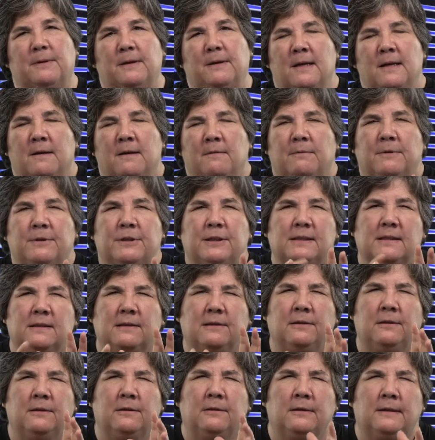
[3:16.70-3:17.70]
we're, we're just
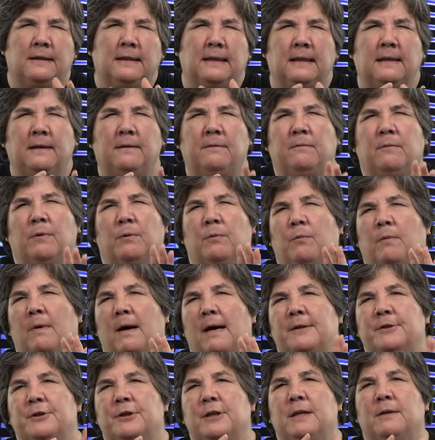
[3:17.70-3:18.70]
looking, we're
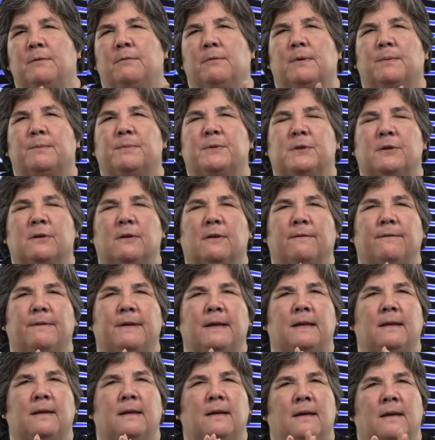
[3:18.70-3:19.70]
watching, we're
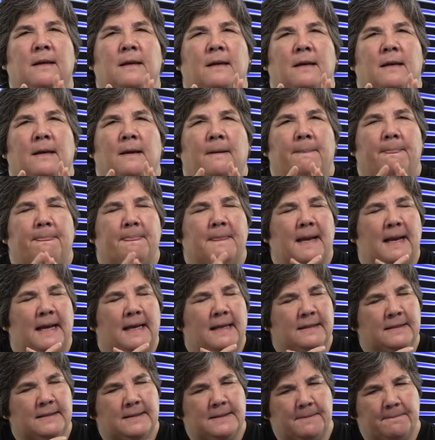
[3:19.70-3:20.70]
observing.
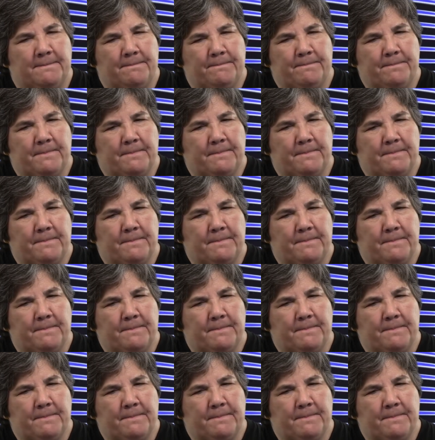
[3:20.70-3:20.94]
And